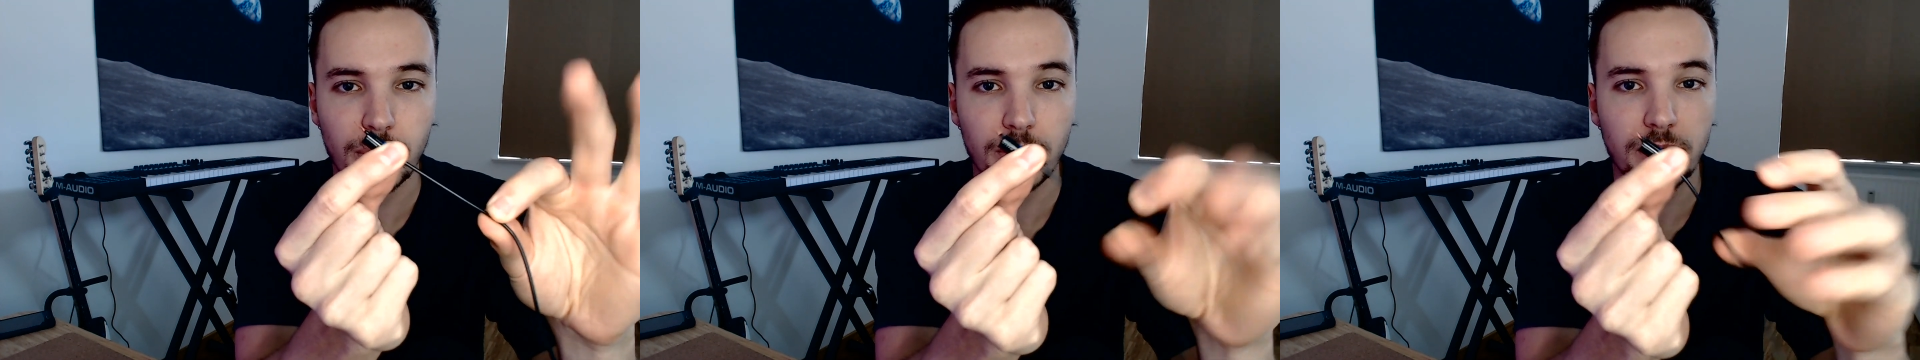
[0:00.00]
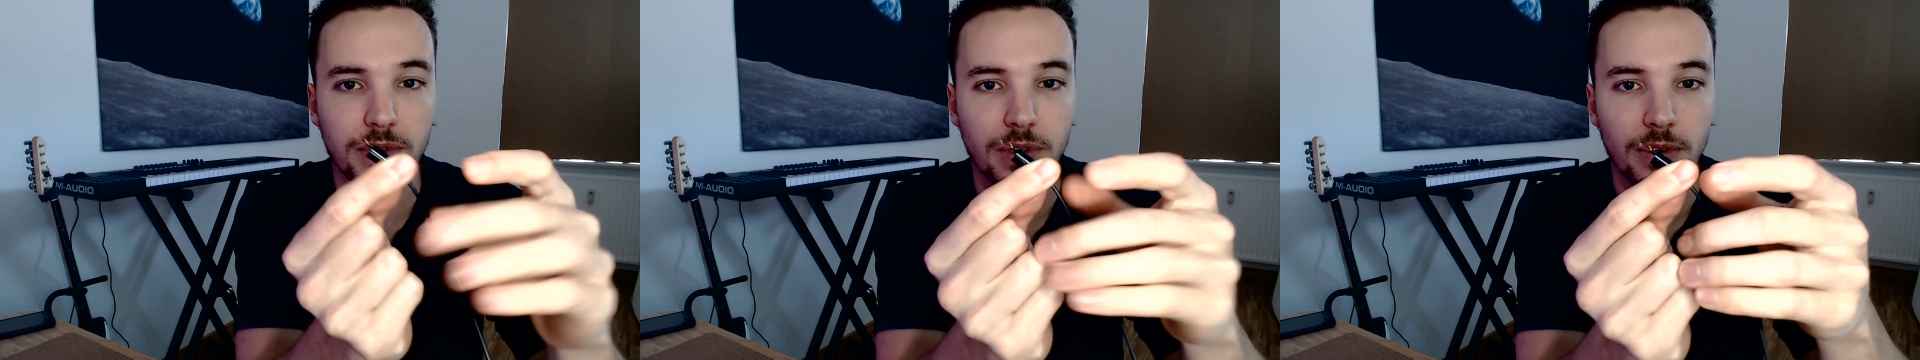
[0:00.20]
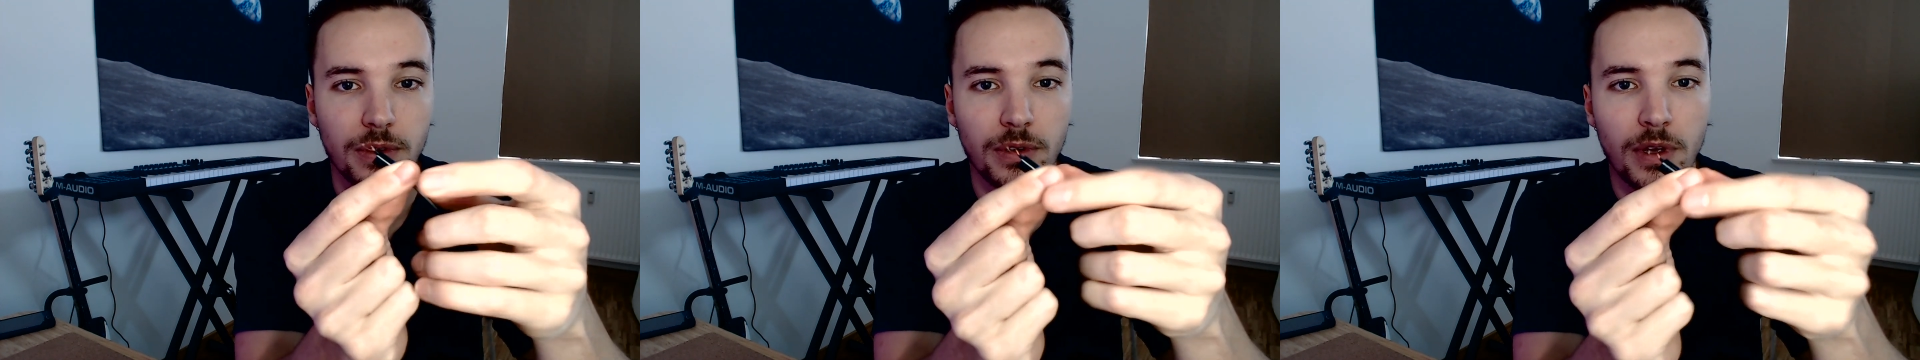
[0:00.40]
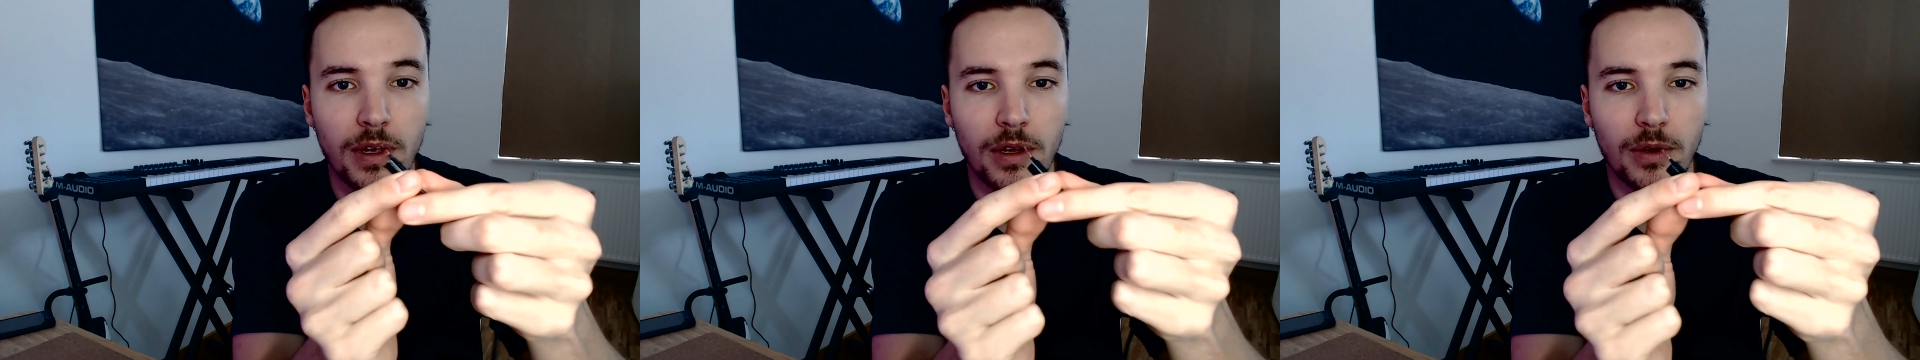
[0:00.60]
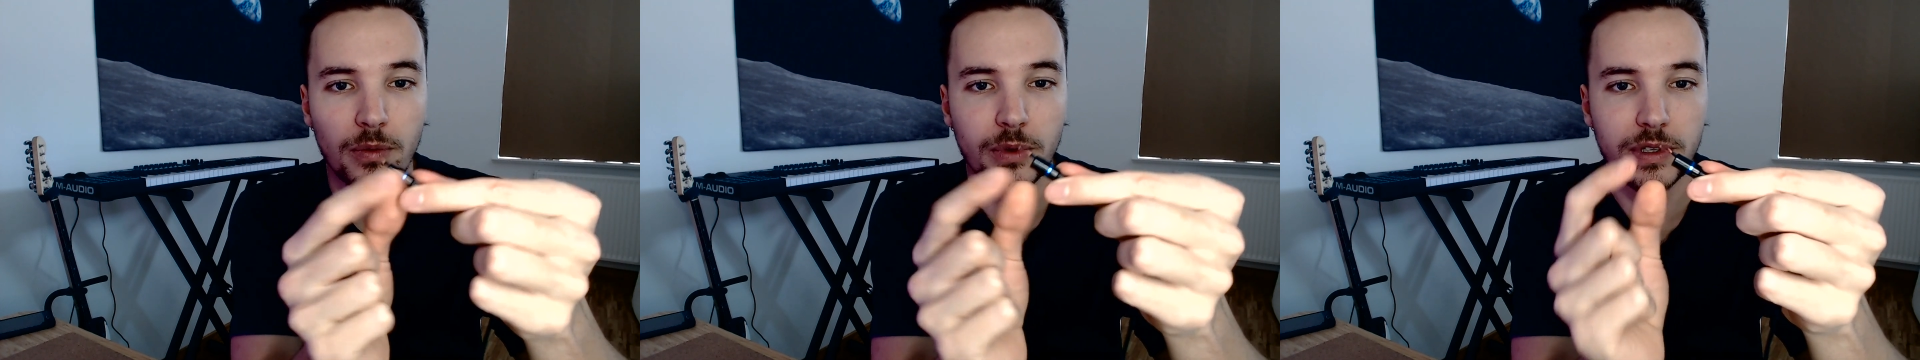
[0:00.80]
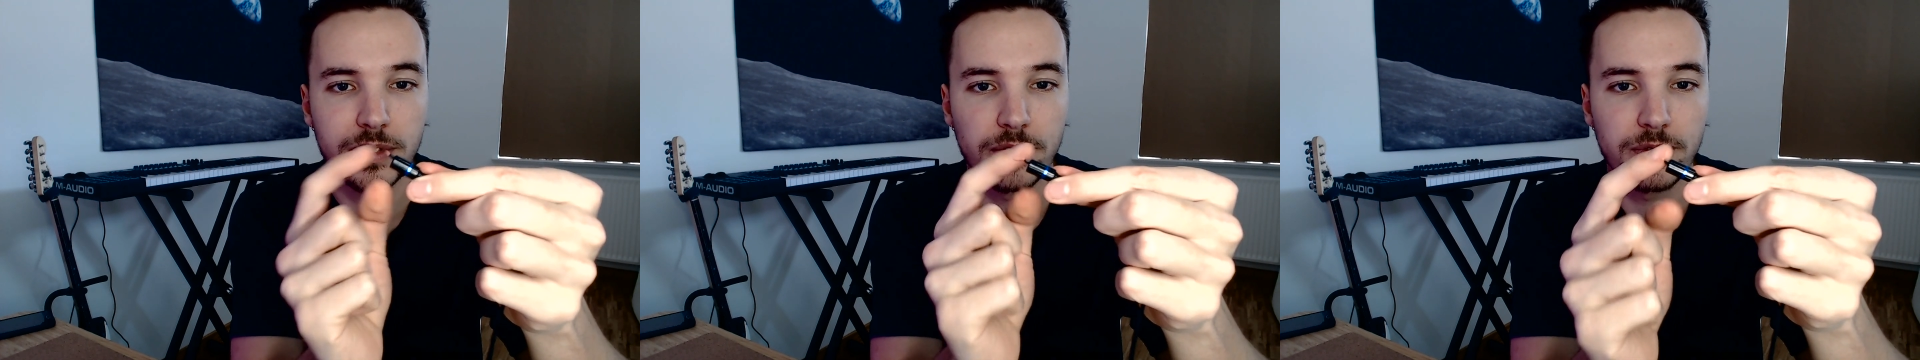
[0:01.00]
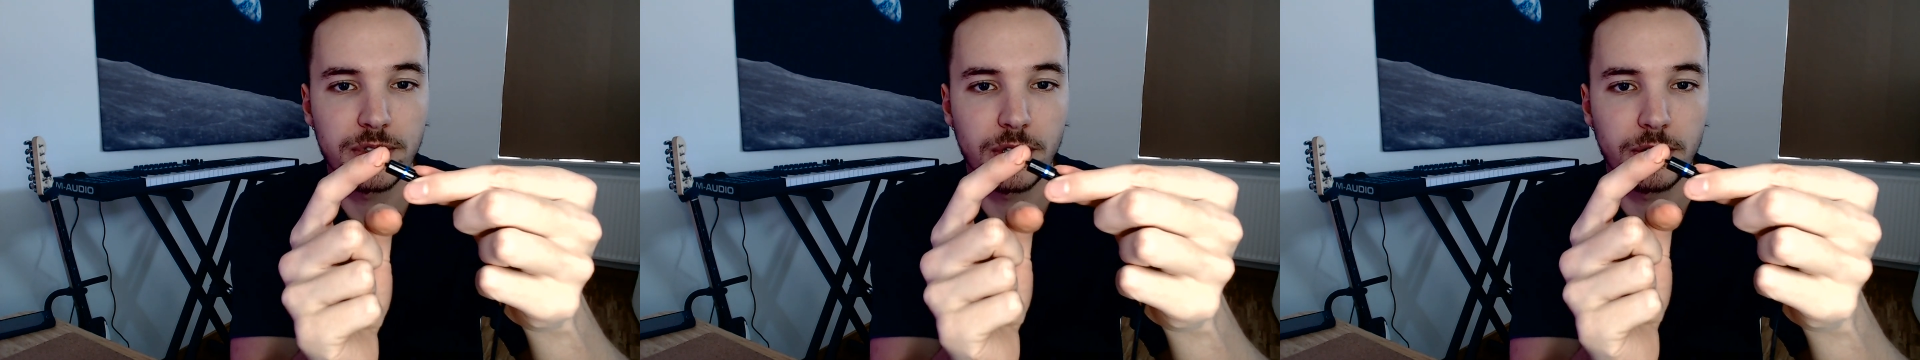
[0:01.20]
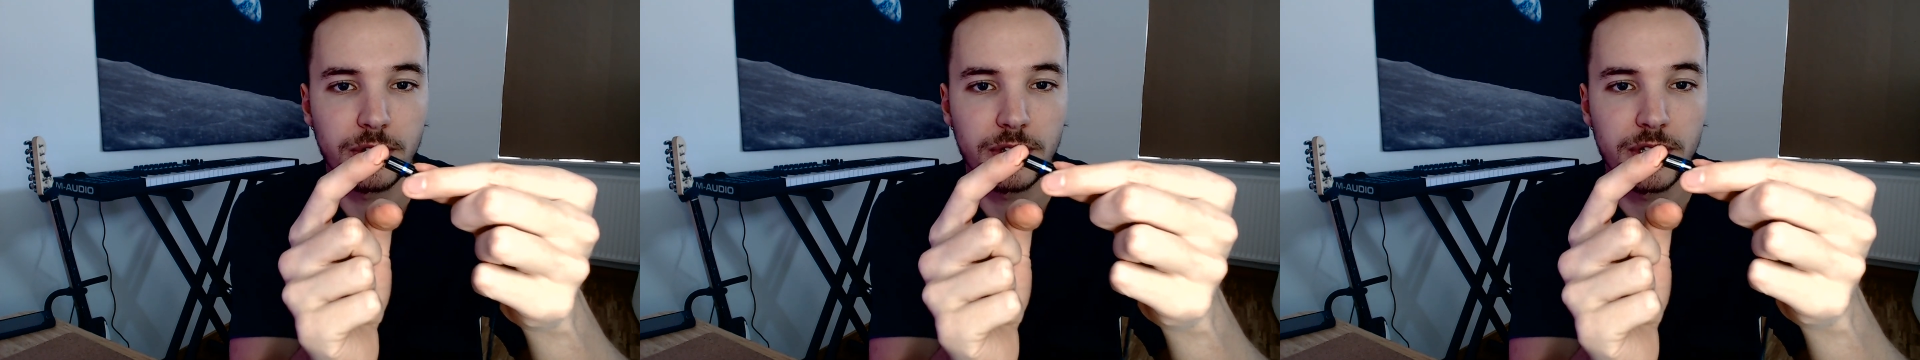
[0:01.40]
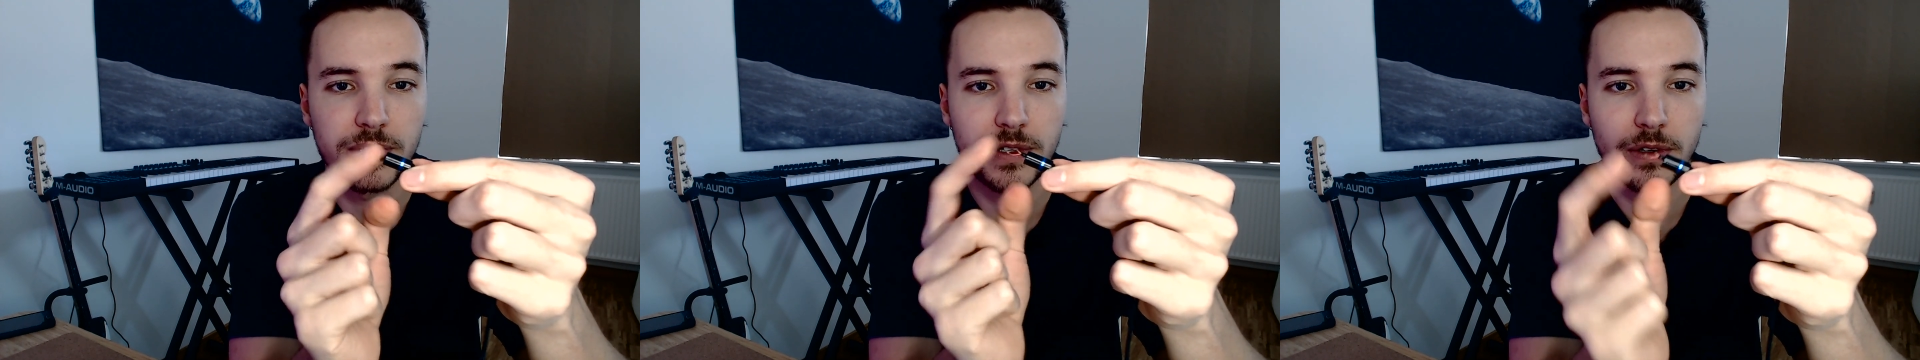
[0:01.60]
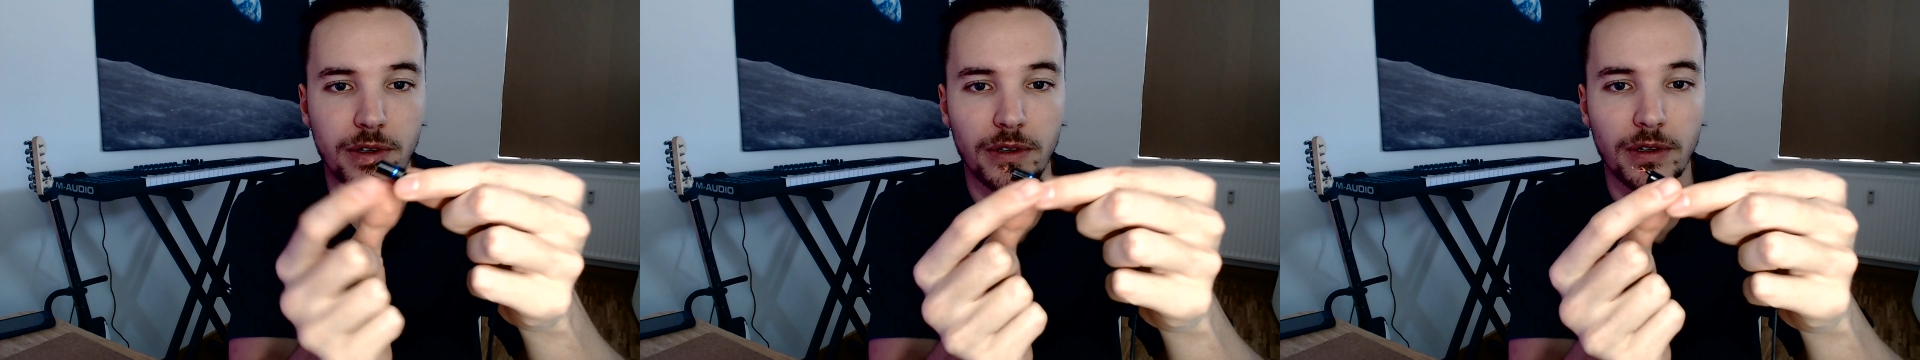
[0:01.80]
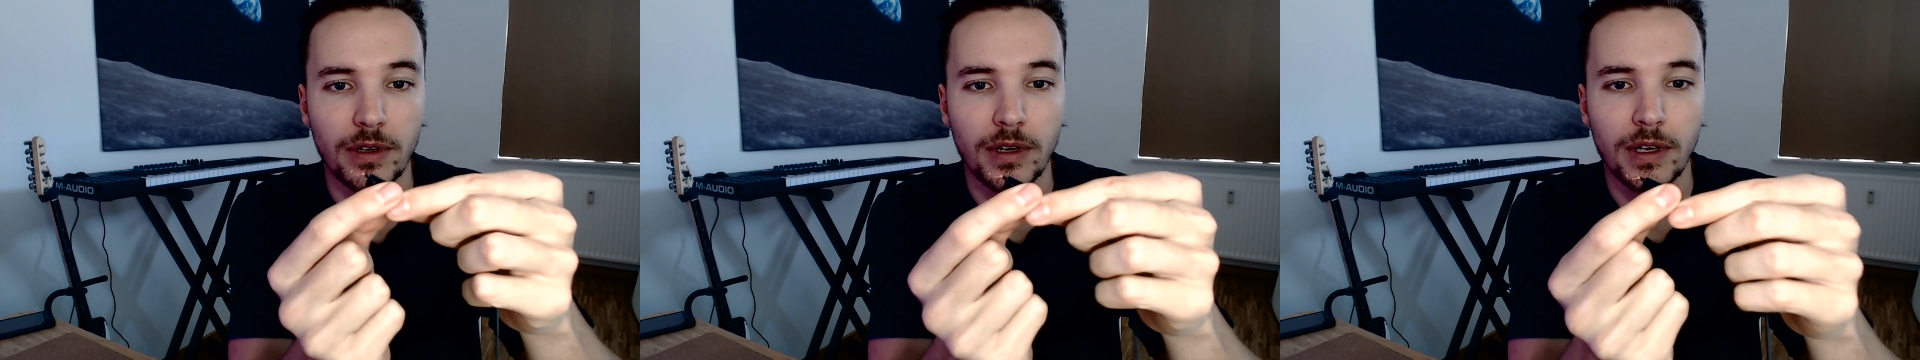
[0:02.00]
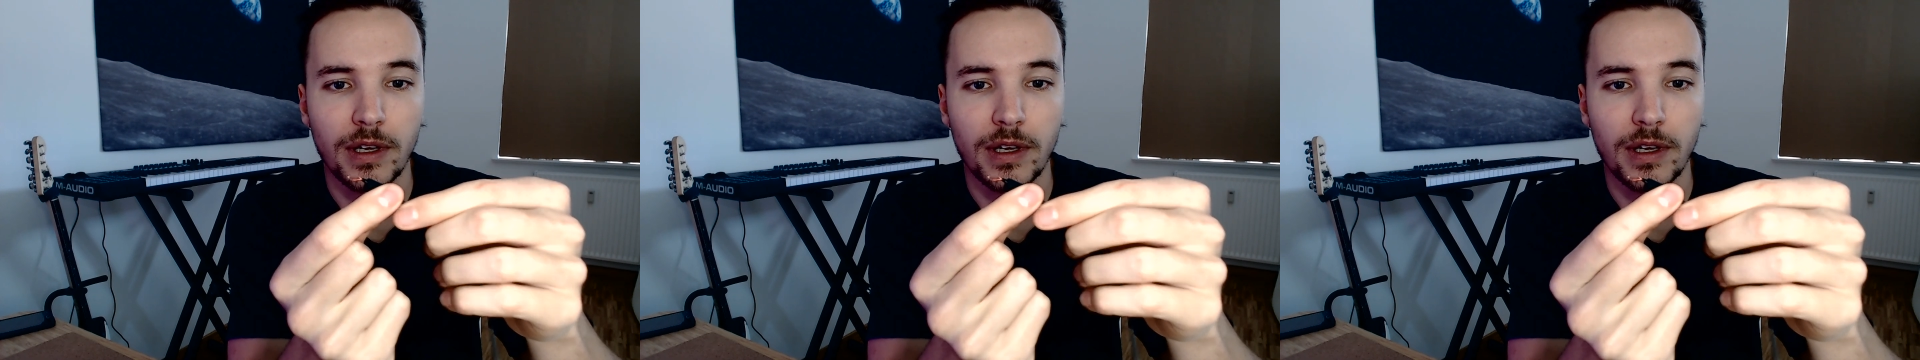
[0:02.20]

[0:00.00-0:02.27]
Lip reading: So once you've soldered these on,